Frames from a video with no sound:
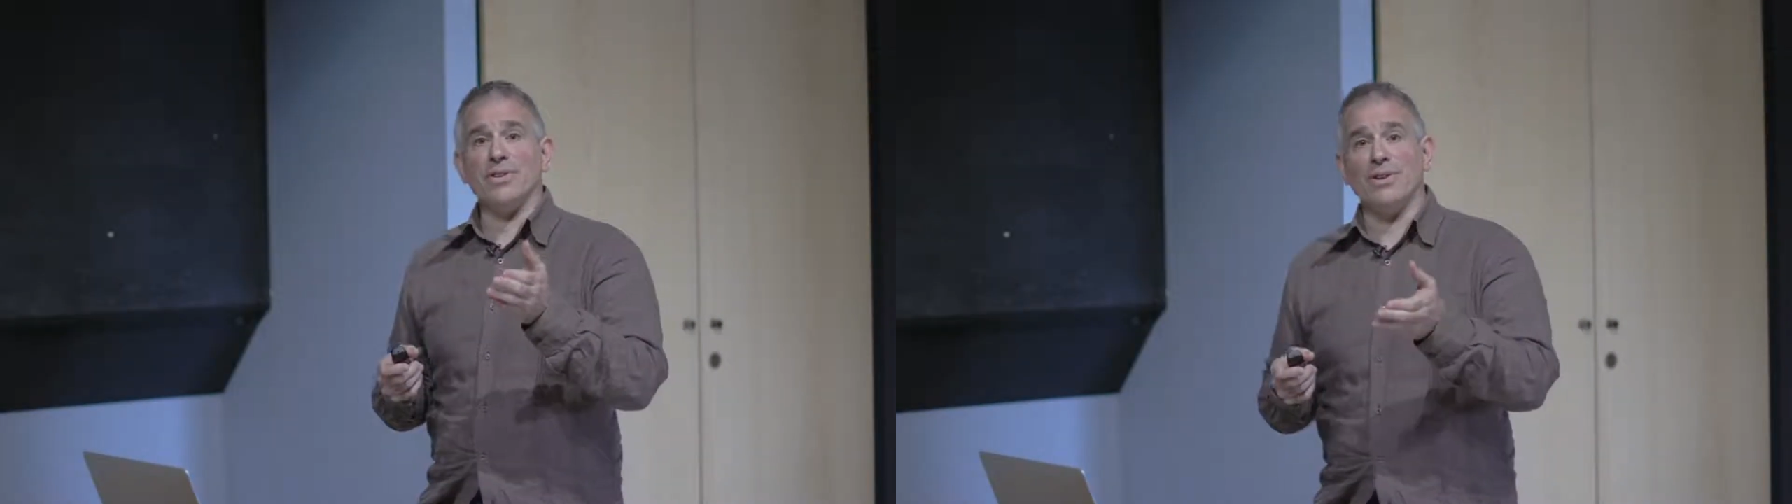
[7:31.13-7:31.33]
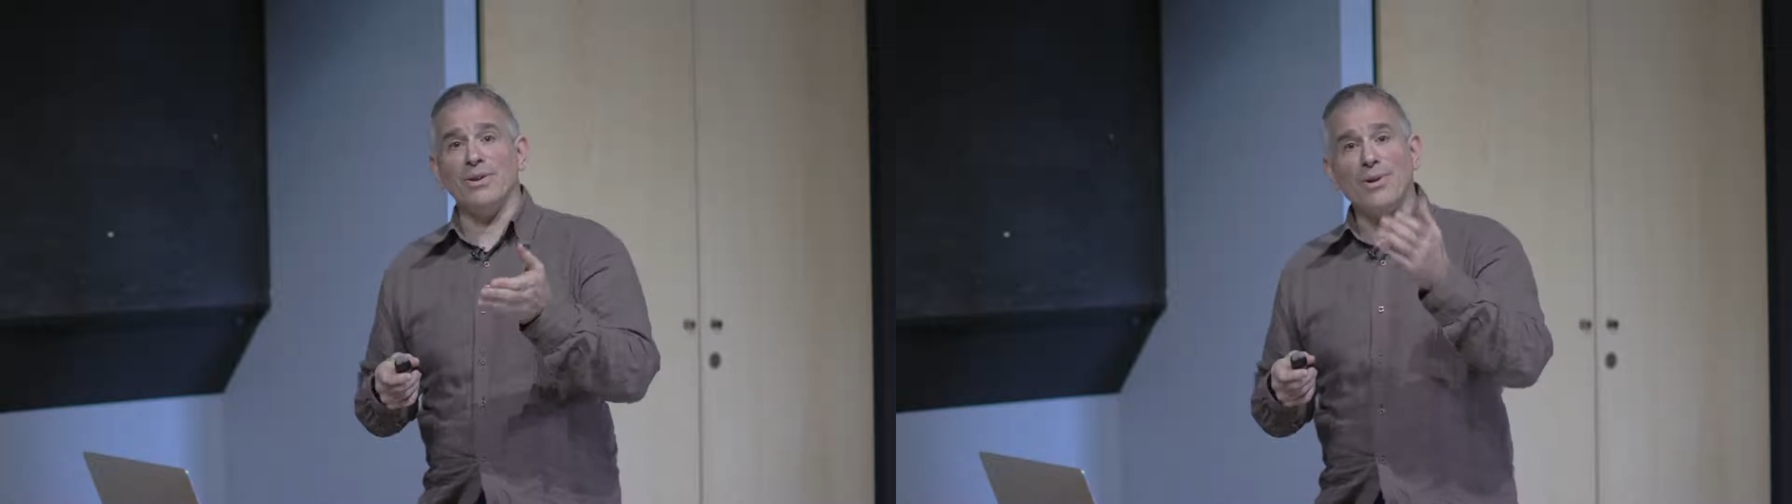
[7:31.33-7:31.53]

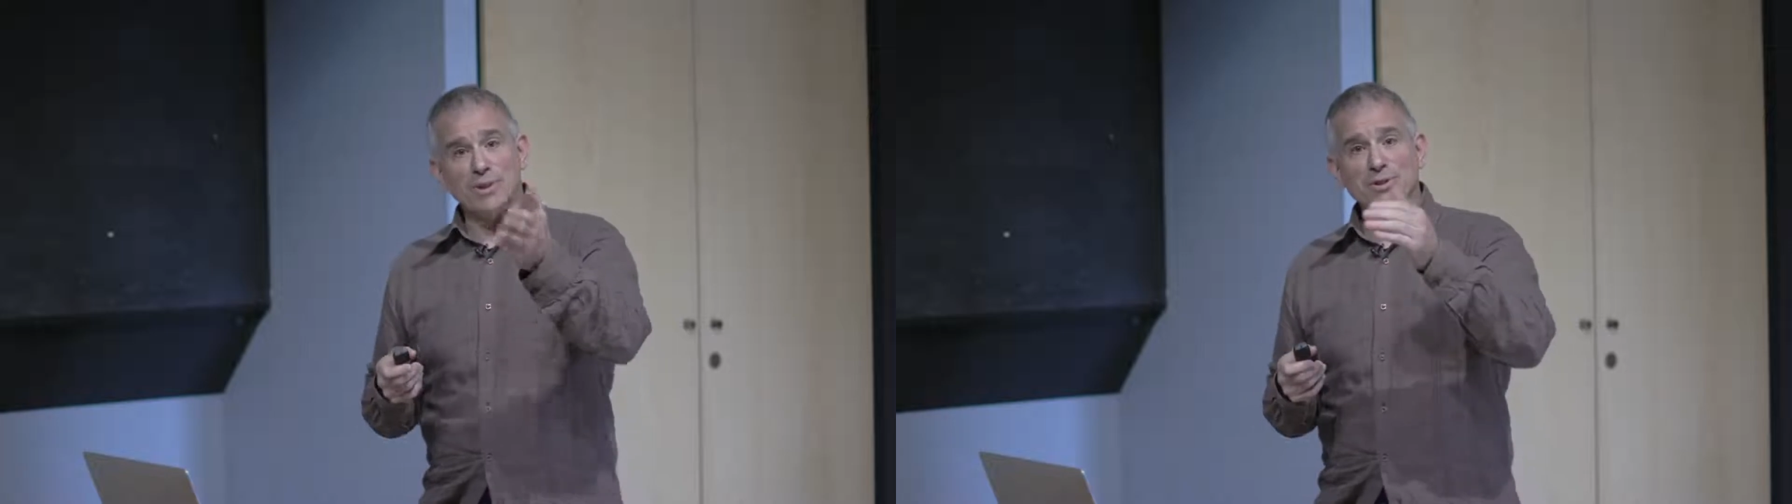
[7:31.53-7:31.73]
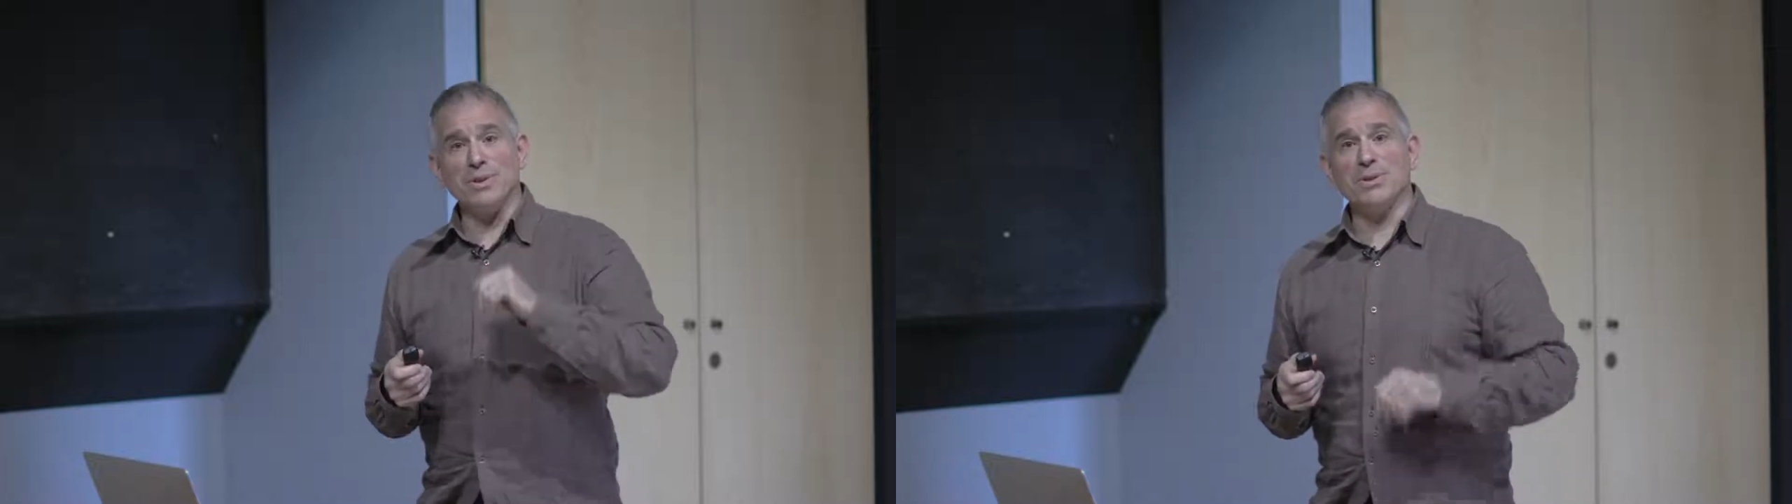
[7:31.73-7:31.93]

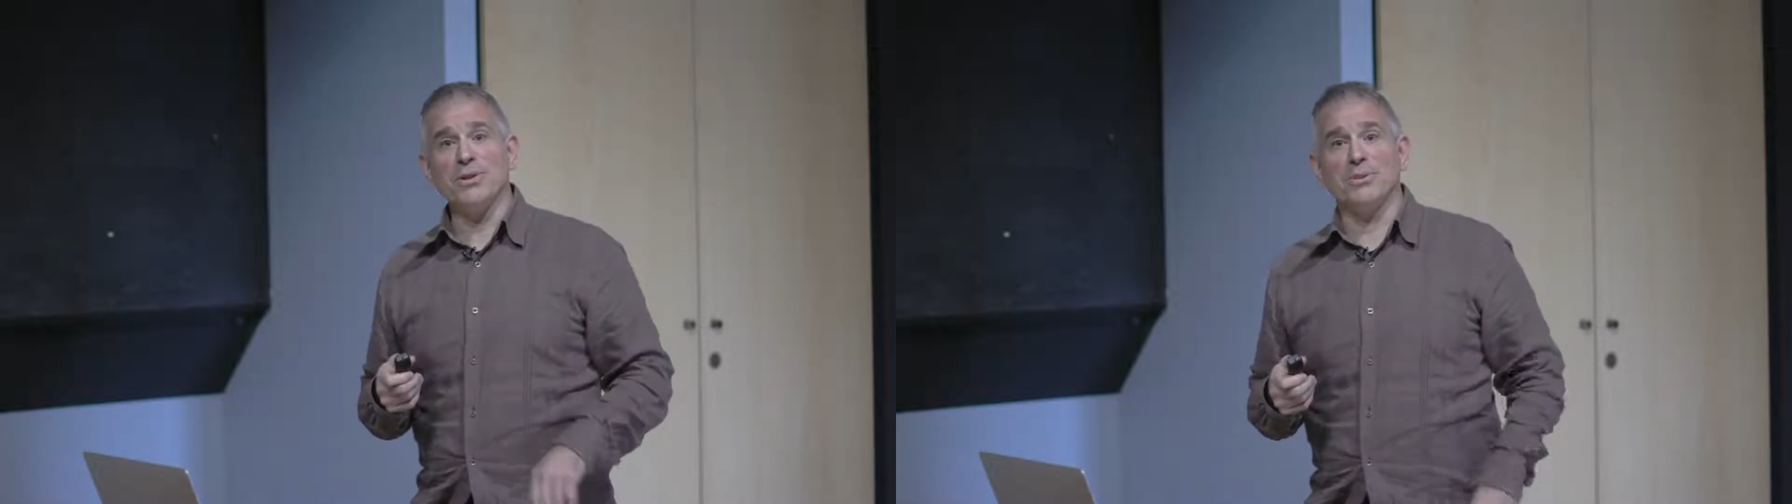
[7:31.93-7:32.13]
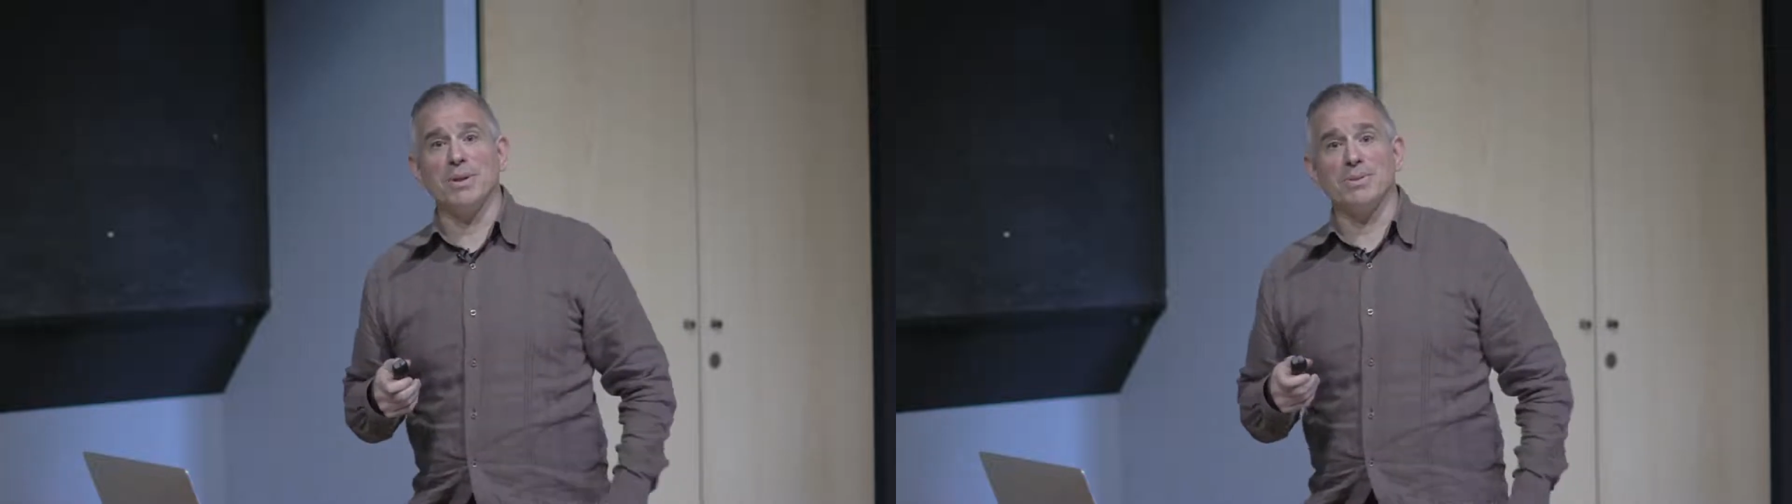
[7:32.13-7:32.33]
Laurence will
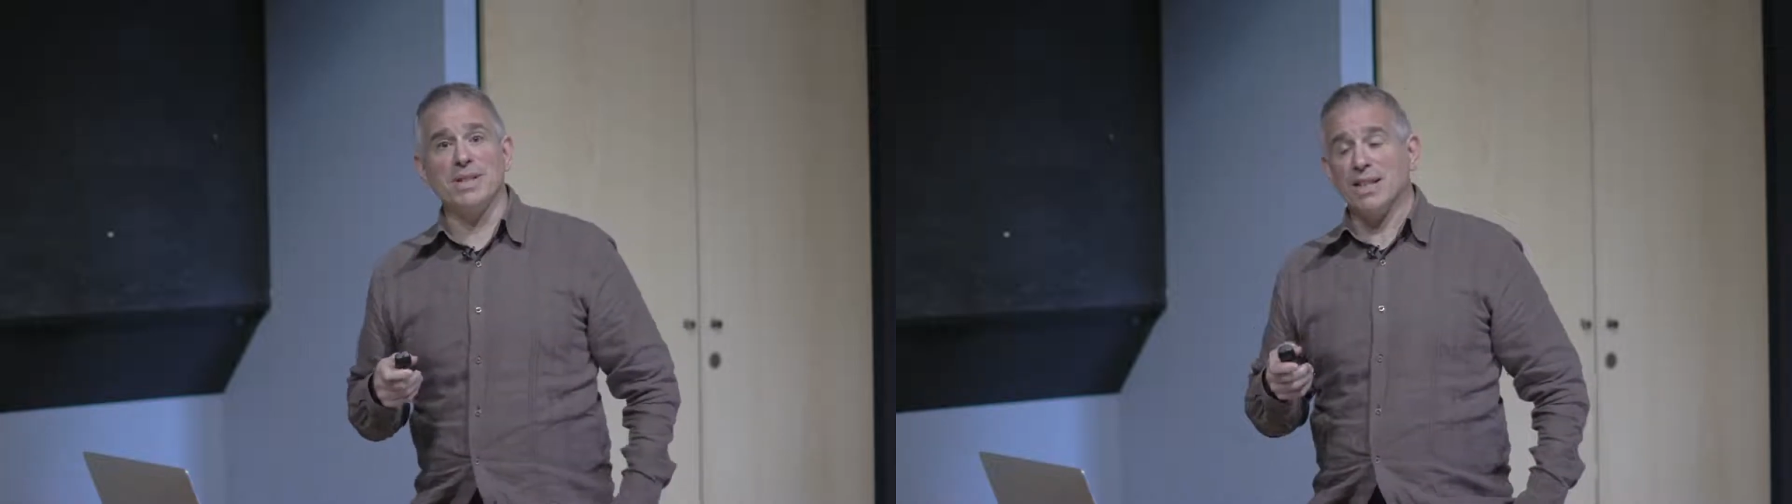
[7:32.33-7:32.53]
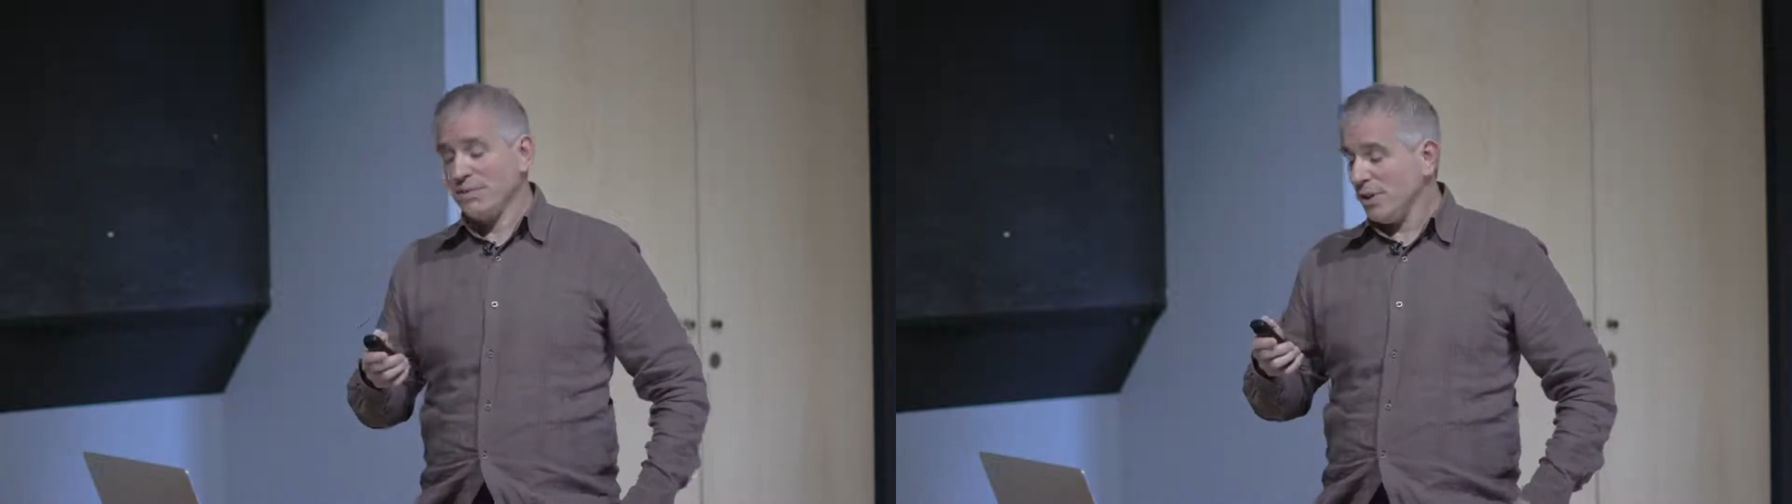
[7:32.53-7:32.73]
talk about
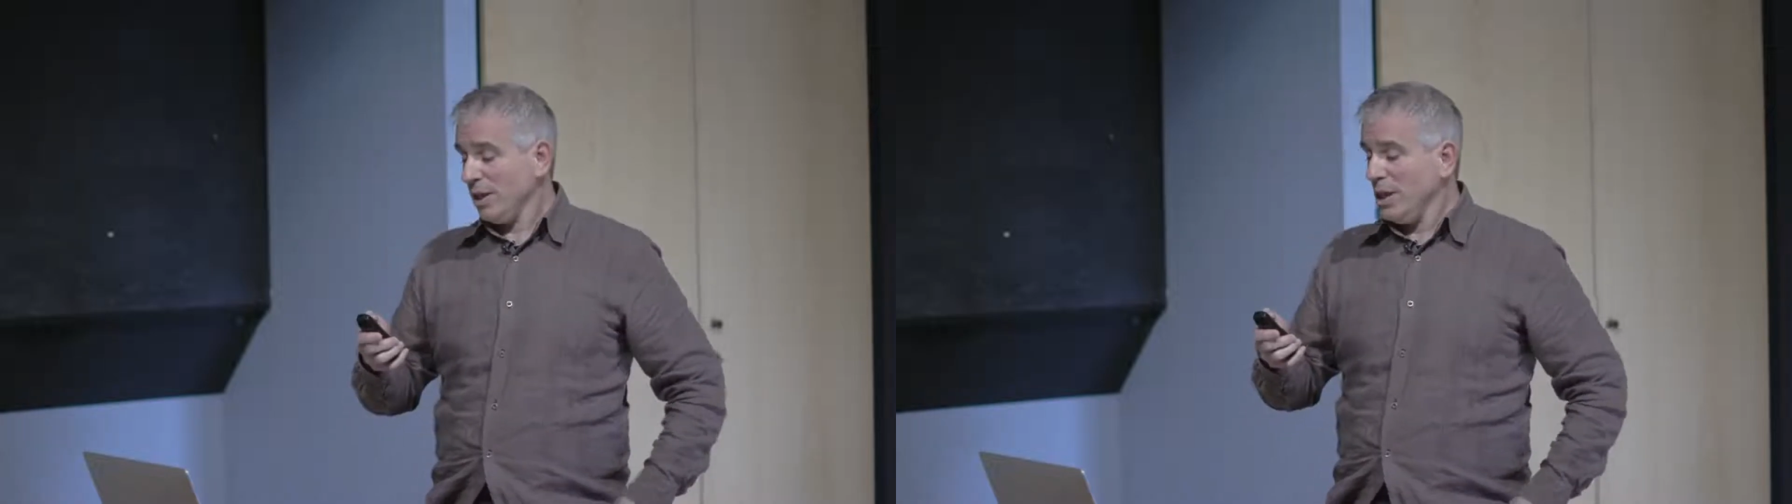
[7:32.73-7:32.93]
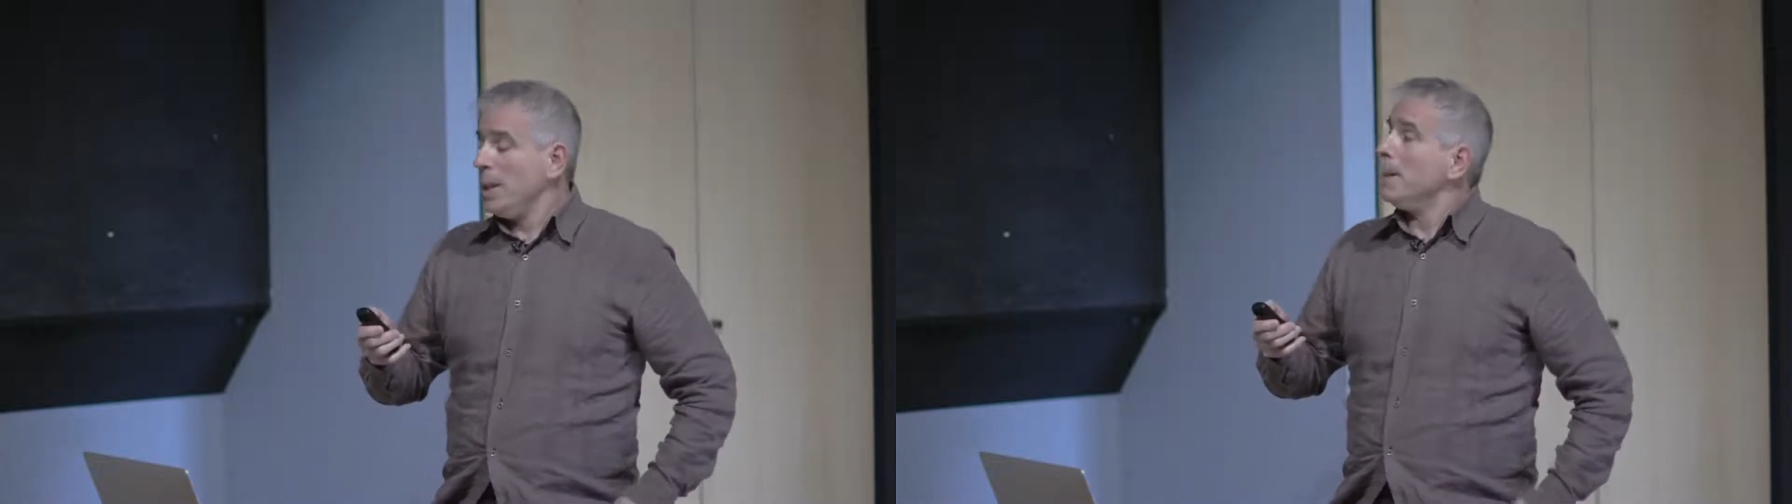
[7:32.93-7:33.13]
this after,